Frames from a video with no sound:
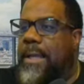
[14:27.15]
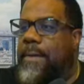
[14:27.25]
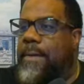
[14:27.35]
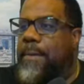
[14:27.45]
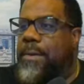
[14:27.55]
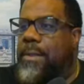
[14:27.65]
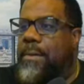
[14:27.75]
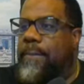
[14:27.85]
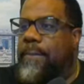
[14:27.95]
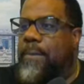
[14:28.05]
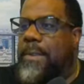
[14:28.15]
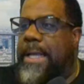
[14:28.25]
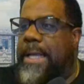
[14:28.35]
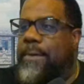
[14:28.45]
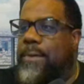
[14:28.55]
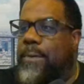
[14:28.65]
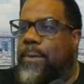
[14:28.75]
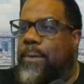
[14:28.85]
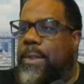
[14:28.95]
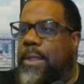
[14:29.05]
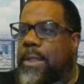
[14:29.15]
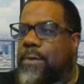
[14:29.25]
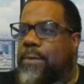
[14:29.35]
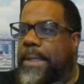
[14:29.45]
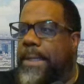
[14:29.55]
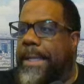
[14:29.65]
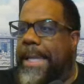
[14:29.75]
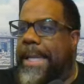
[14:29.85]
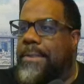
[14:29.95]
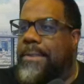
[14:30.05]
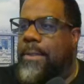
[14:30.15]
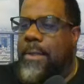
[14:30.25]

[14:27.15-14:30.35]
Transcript: and for the year, four thousand three hundred eight.